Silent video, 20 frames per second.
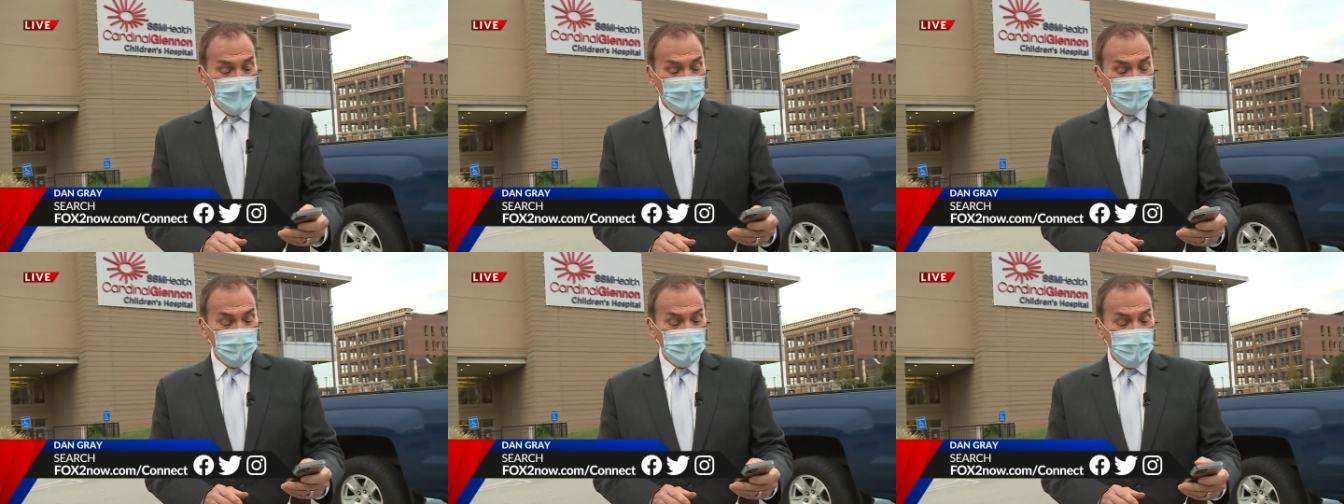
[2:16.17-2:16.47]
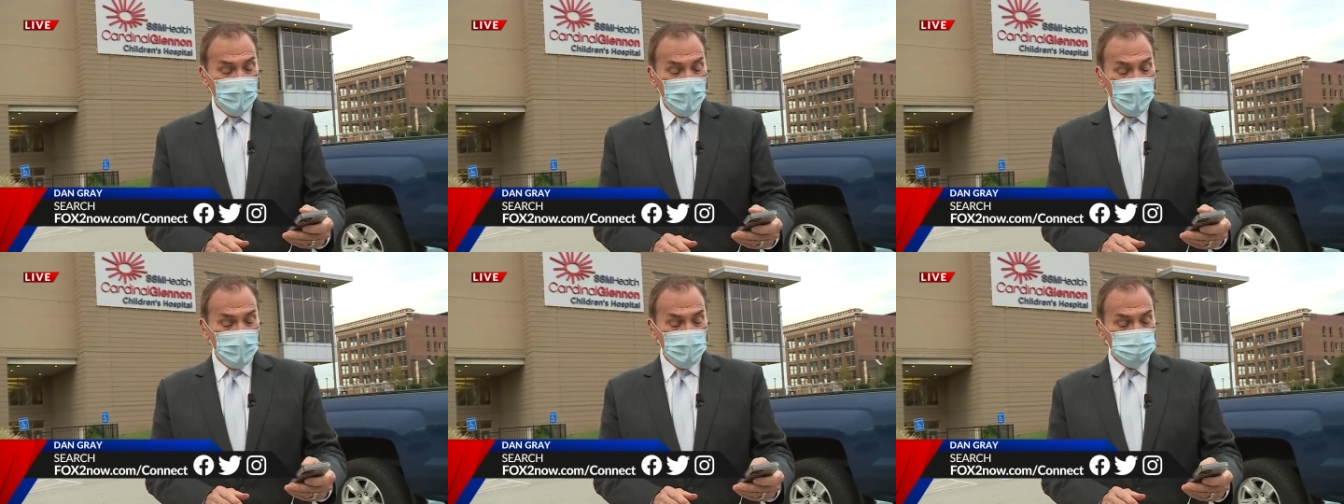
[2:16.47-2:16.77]

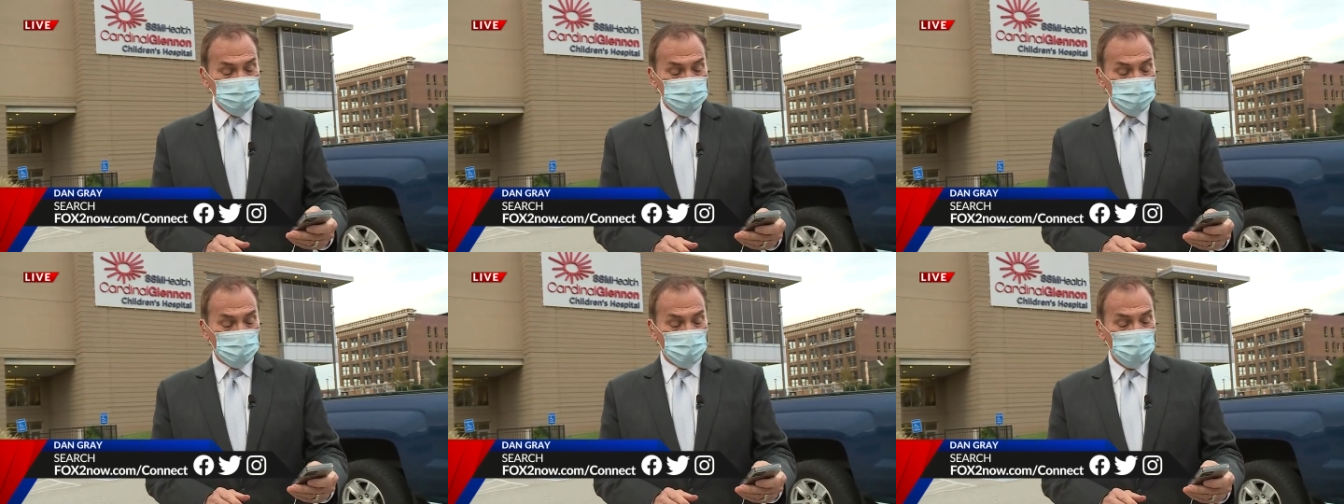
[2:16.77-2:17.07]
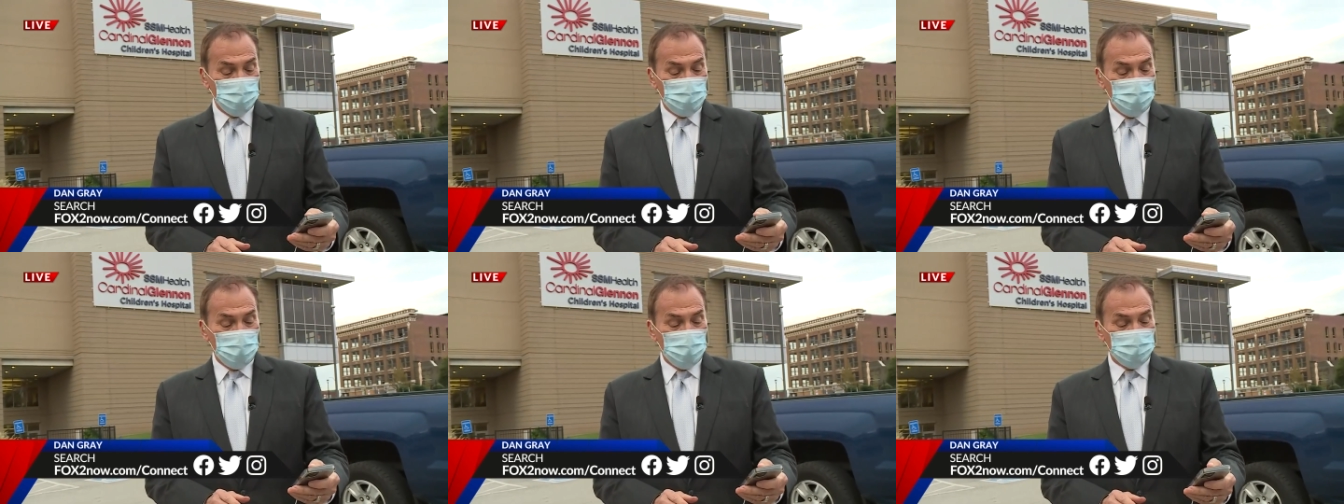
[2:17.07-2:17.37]
the age
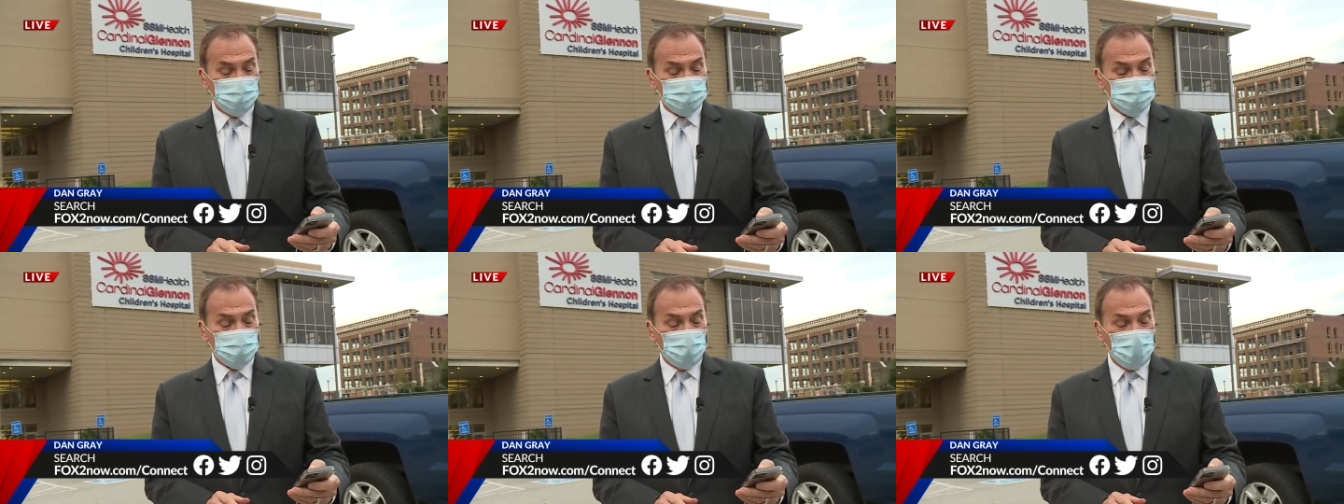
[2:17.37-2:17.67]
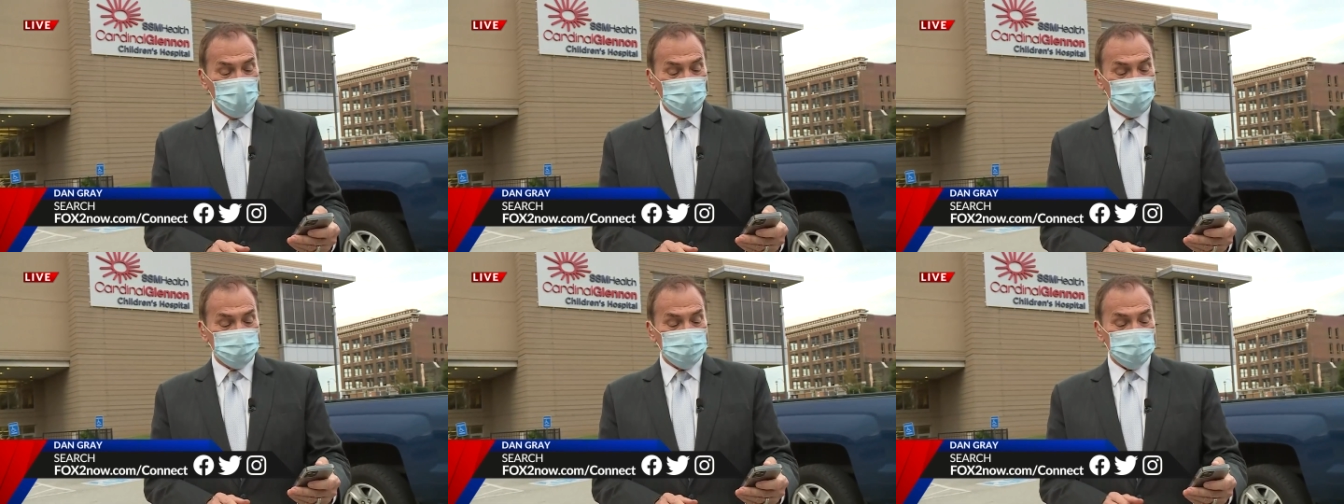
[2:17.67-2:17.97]
group of
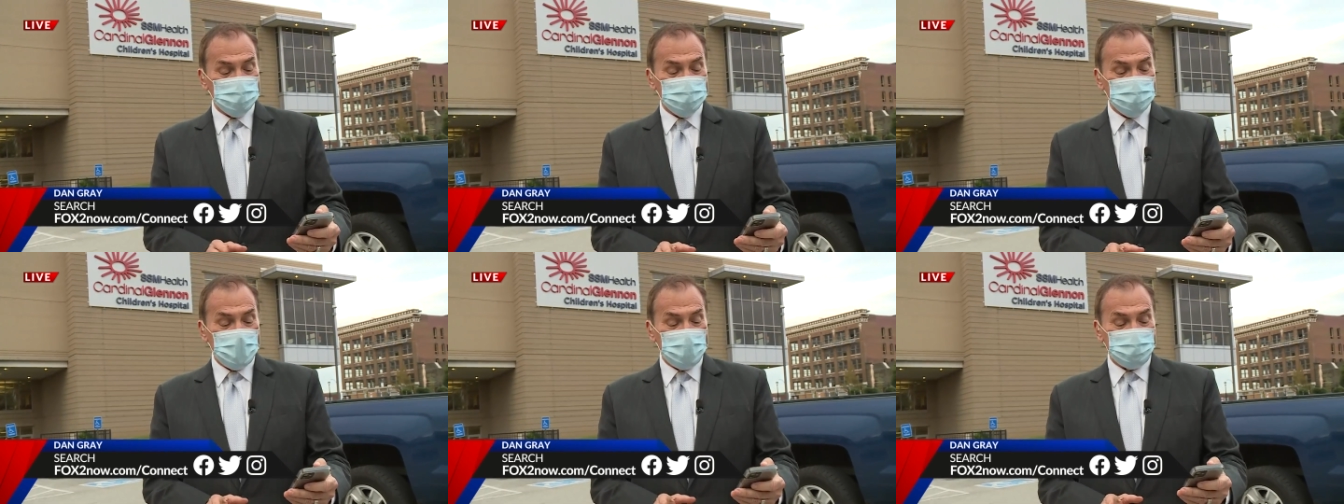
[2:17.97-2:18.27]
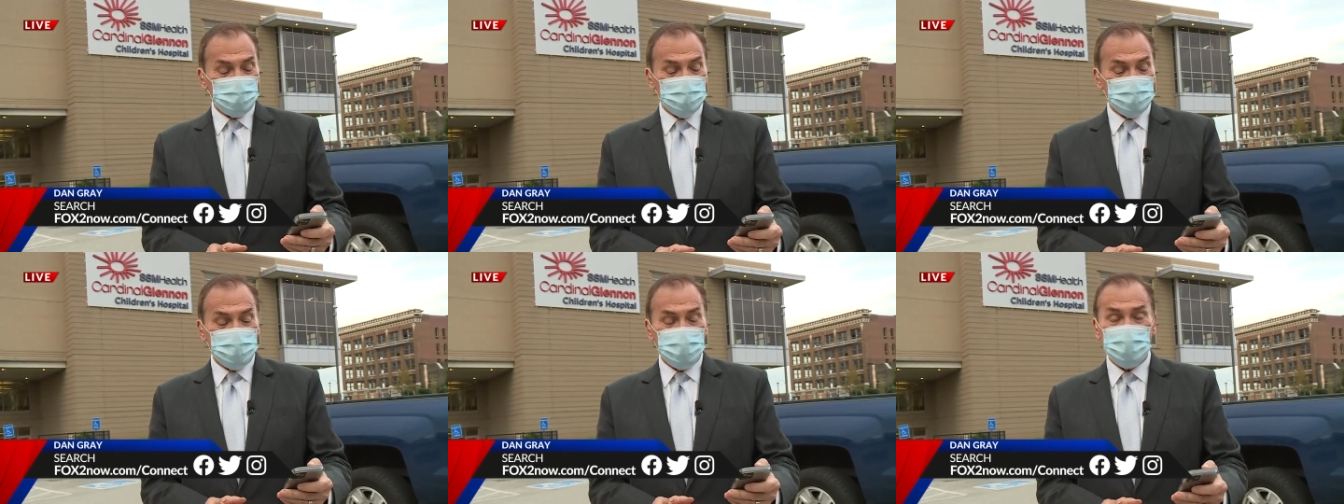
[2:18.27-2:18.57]
12 to
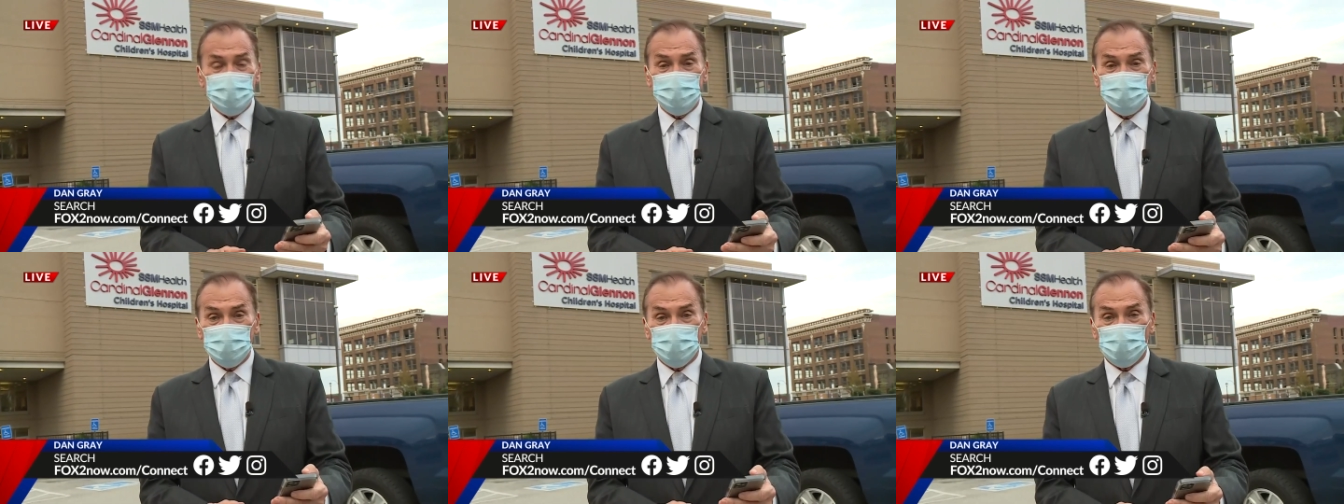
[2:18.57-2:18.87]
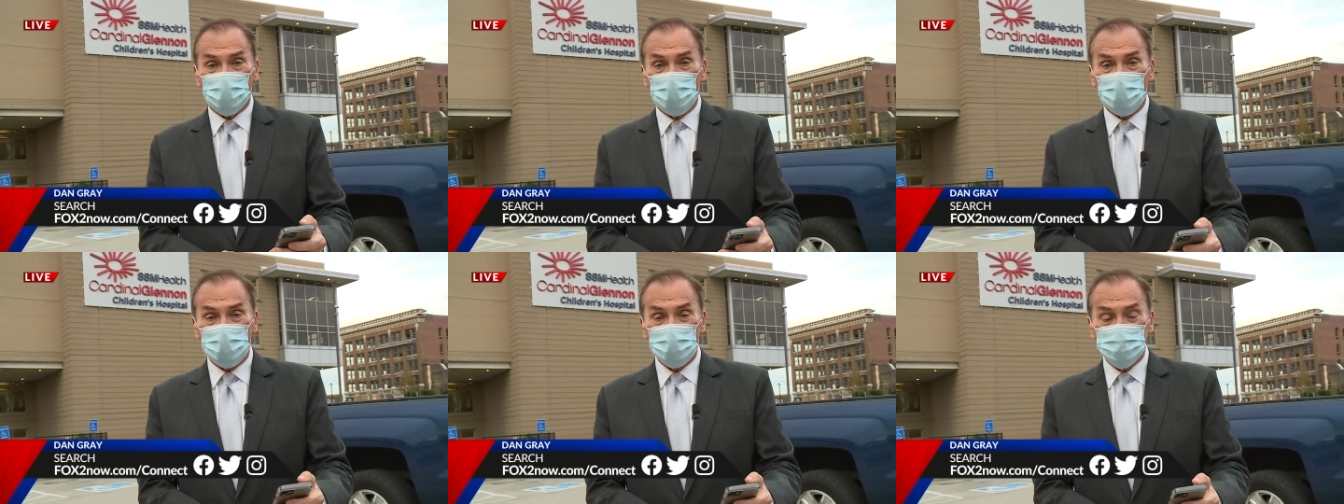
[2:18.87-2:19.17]
17 year
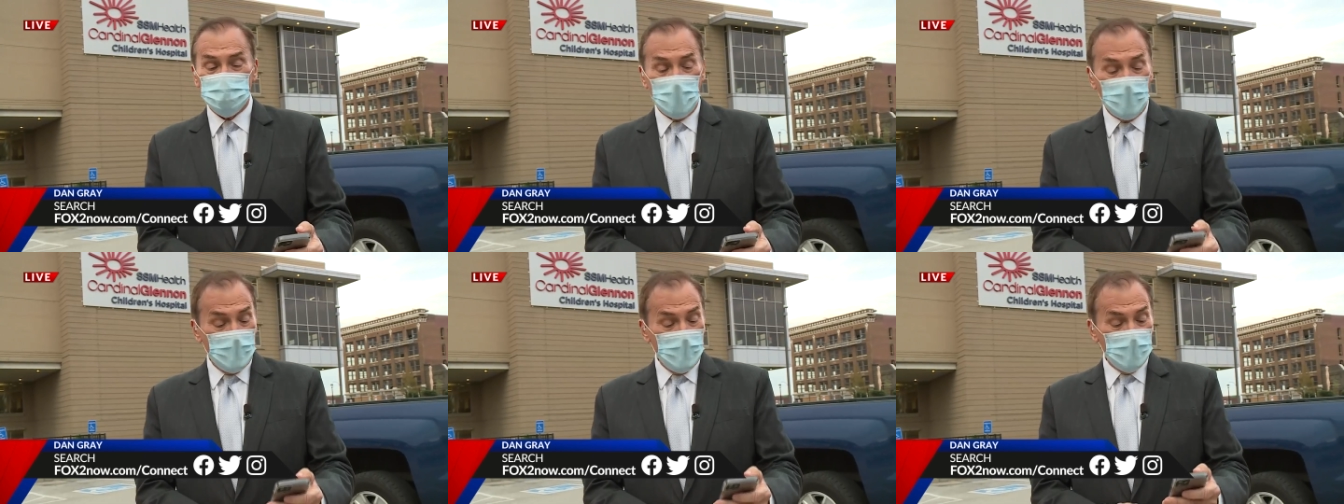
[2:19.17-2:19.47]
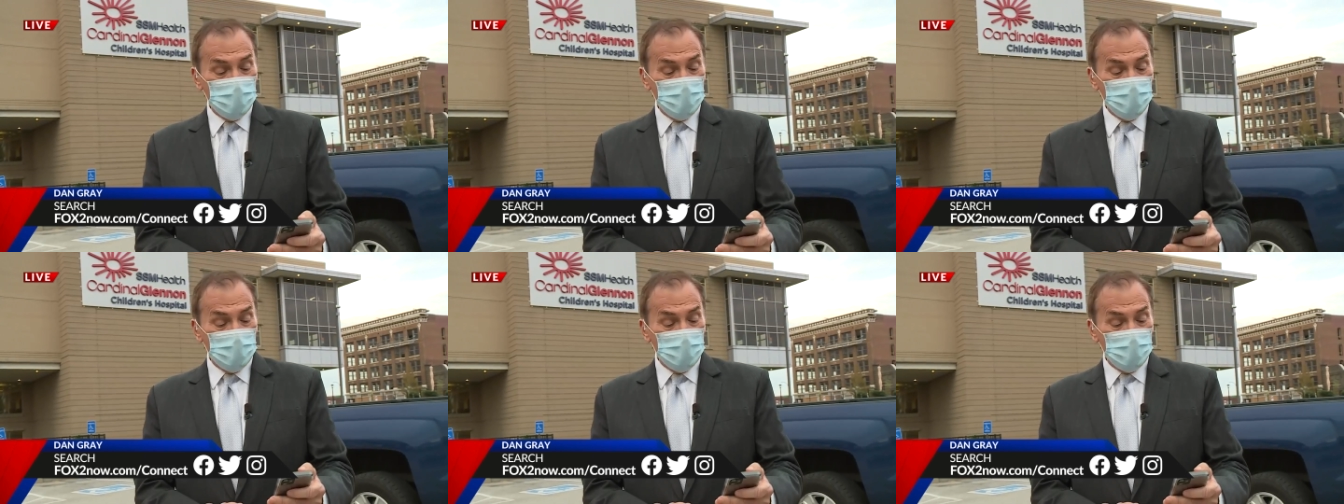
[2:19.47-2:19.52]
olds,